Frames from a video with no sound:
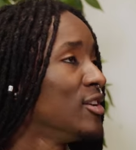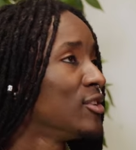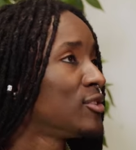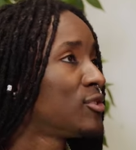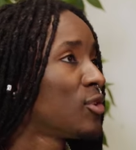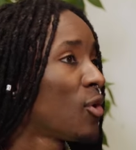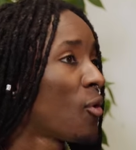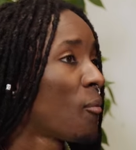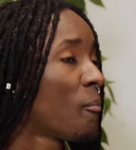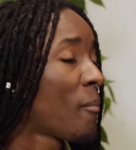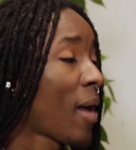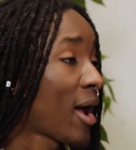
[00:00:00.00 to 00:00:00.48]

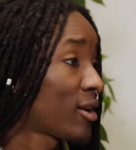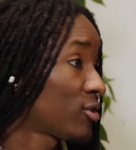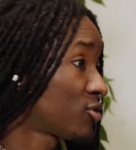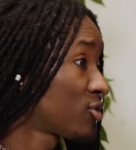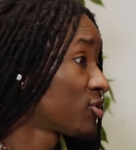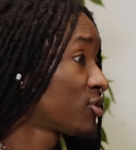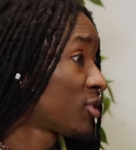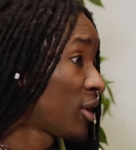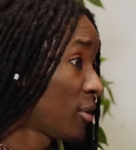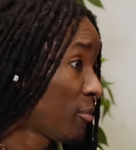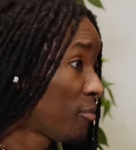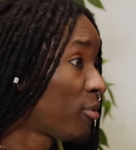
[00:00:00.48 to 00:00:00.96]
So
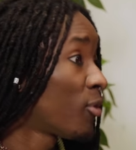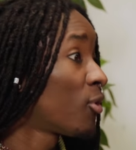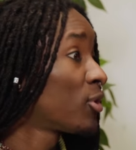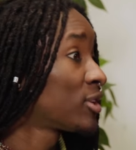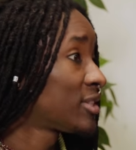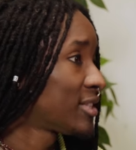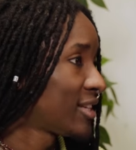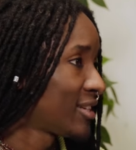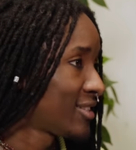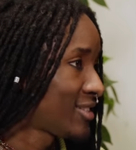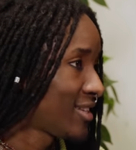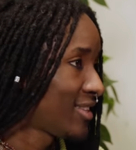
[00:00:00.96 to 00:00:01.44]
mantras are
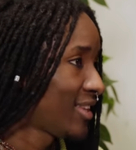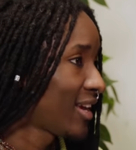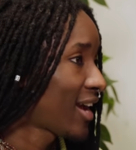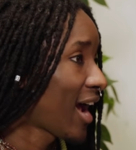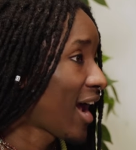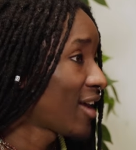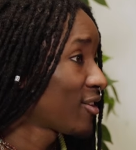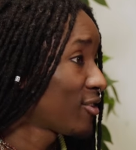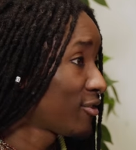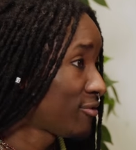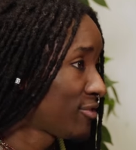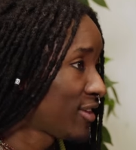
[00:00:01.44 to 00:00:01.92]
important and they
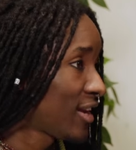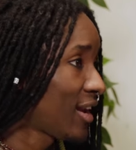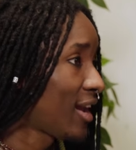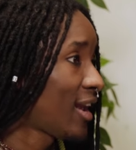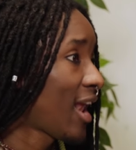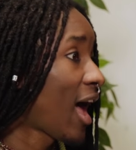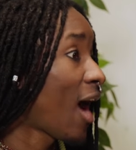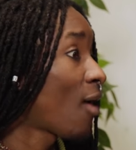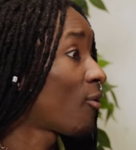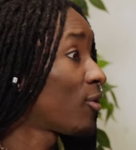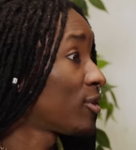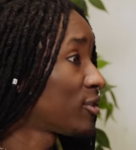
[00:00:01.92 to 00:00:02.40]
kind of then
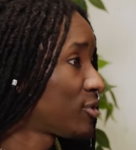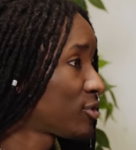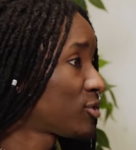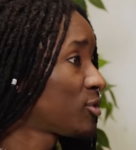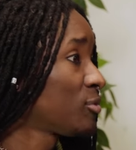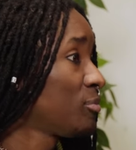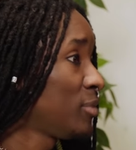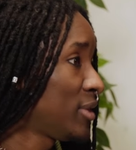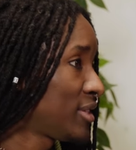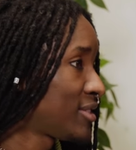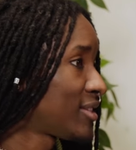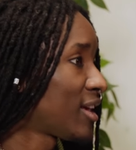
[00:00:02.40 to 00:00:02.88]
allow us
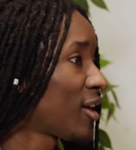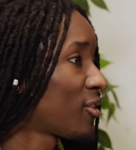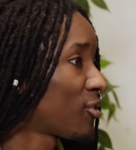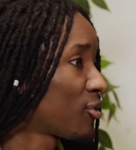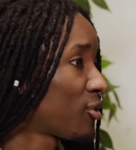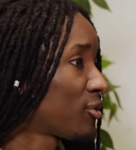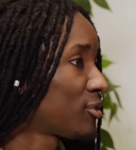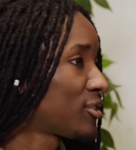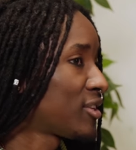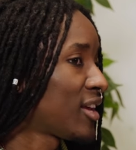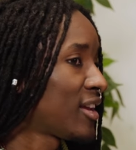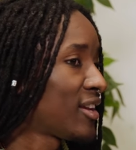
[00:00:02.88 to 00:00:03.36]
to be
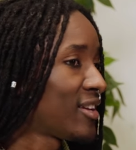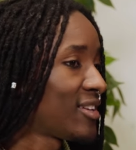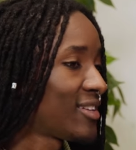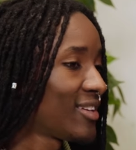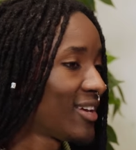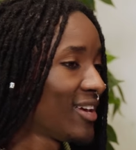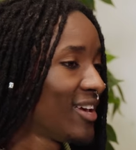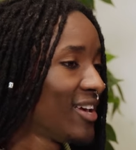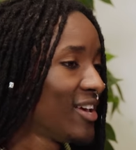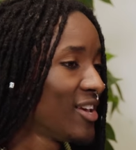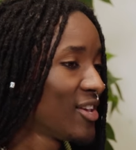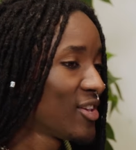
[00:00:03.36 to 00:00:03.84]
settled. And,
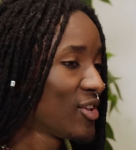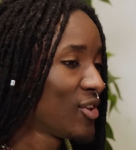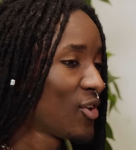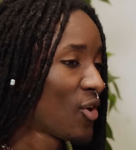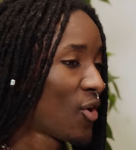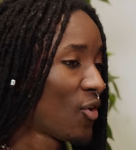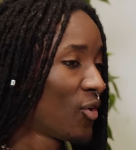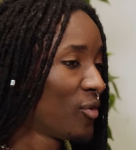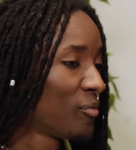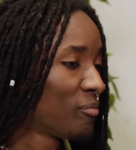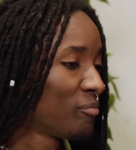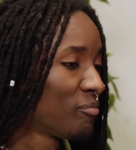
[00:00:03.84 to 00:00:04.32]
you
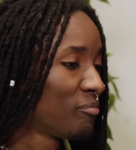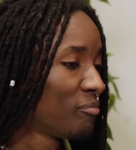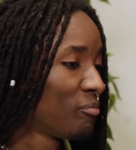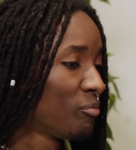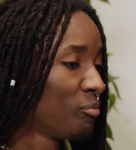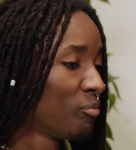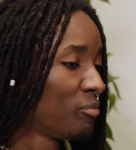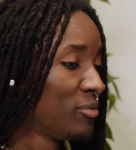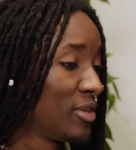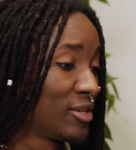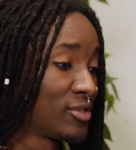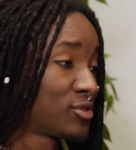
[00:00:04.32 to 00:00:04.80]
know,
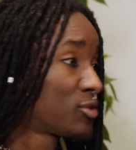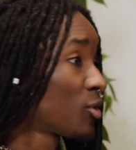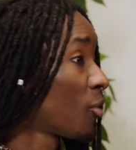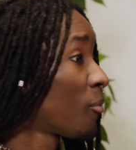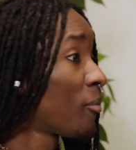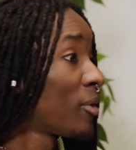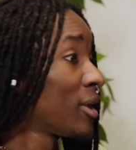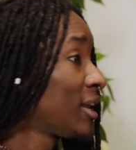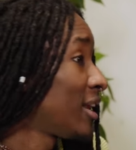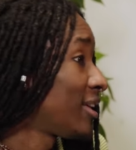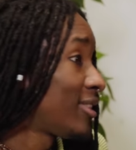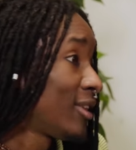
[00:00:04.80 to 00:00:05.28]
there's so
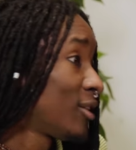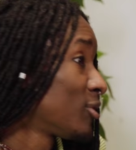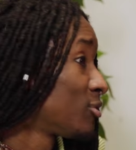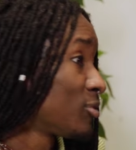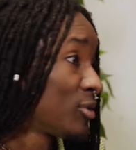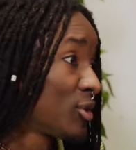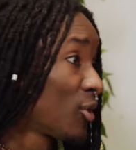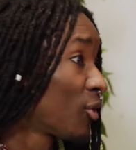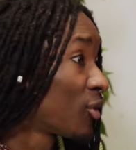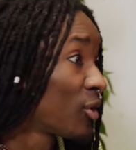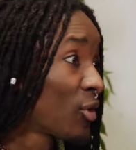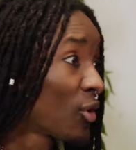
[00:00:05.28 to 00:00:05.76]
many things
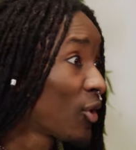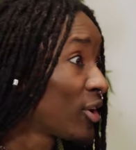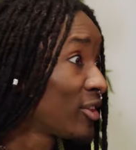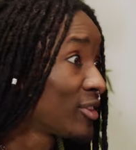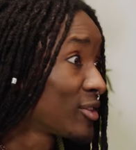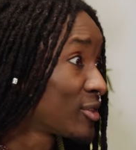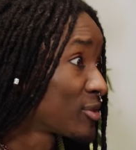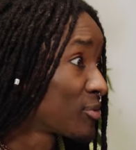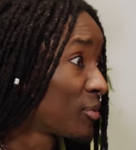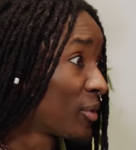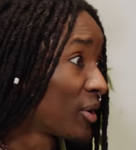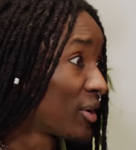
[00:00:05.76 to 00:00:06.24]
we don't know in
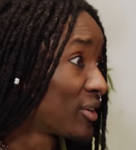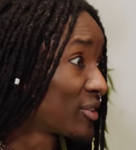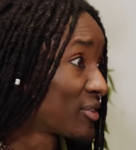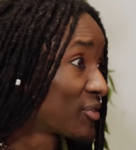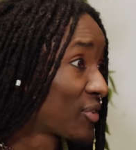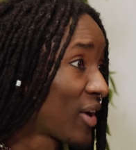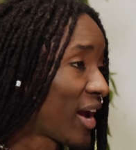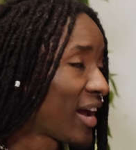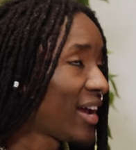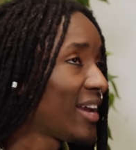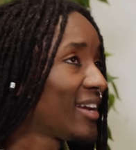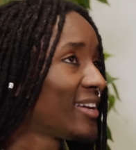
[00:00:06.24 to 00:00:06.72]
this world,
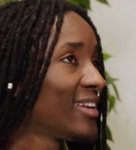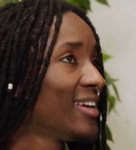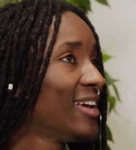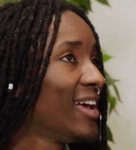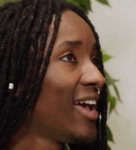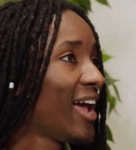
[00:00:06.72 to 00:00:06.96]
right?